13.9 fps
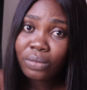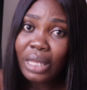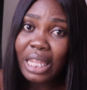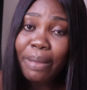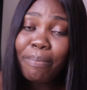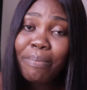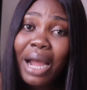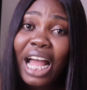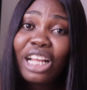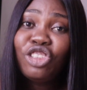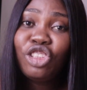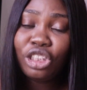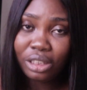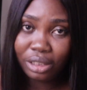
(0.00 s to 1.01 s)

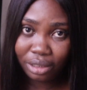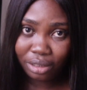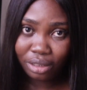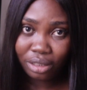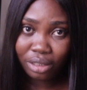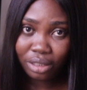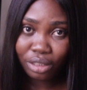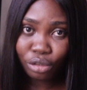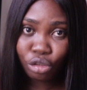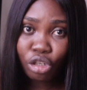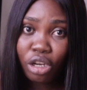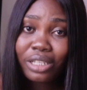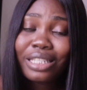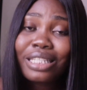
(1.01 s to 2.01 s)
Imagine,
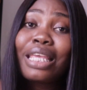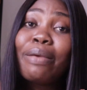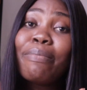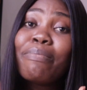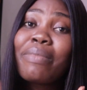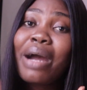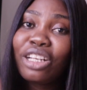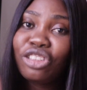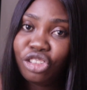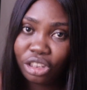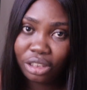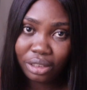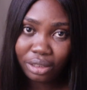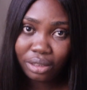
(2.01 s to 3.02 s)
just
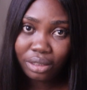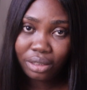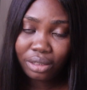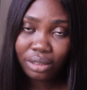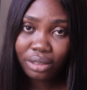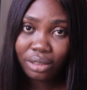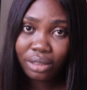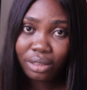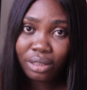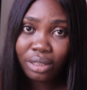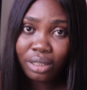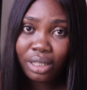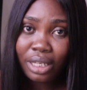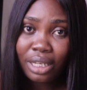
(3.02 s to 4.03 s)
imagine
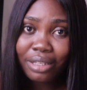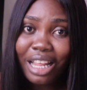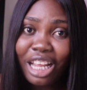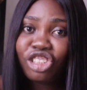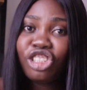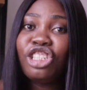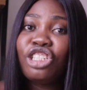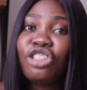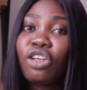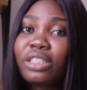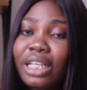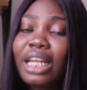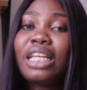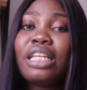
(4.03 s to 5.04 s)
that she did
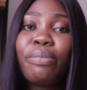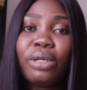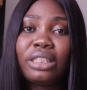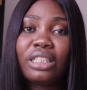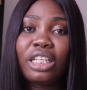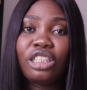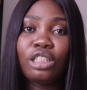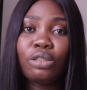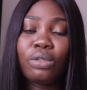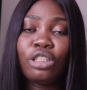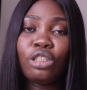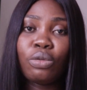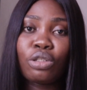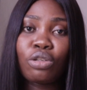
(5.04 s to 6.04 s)
not tell anybody that
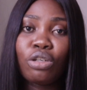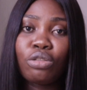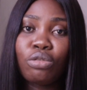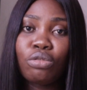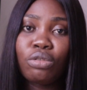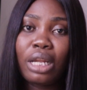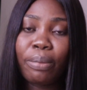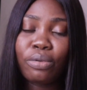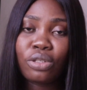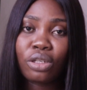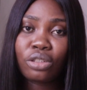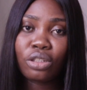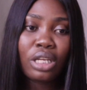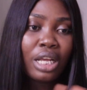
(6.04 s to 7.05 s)
she was going to do
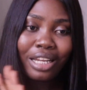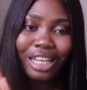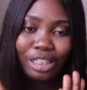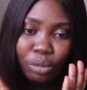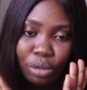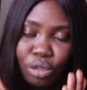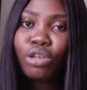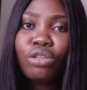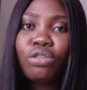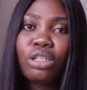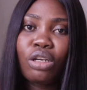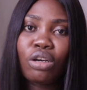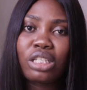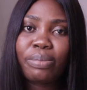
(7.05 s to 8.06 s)
liposuction, that she was going to
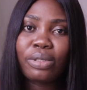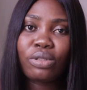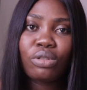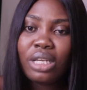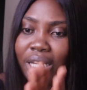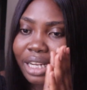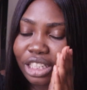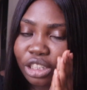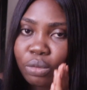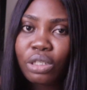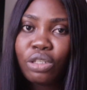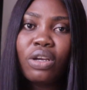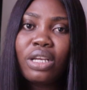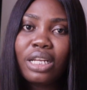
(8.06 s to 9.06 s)
the hospital, that she
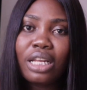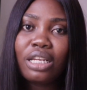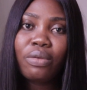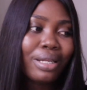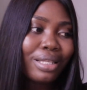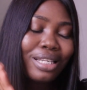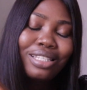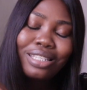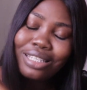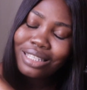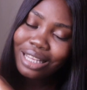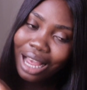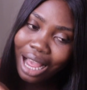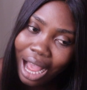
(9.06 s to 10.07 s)
was going anywhere. This
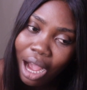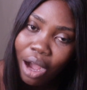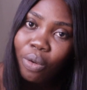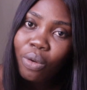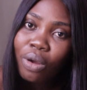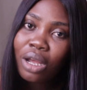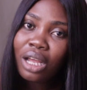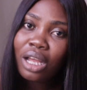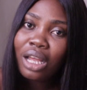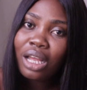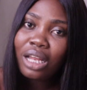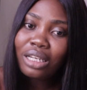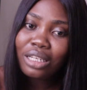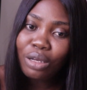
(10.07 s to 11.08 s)
is how
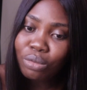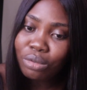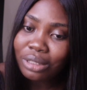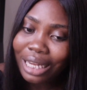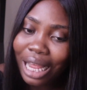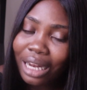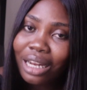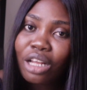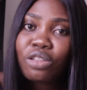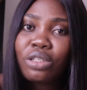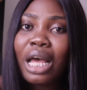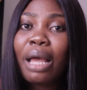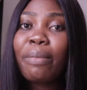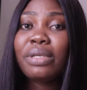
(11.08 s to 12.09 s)
they would announce
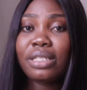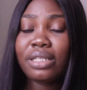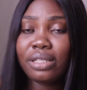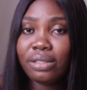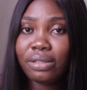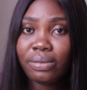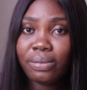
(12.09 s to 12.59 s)
her missing.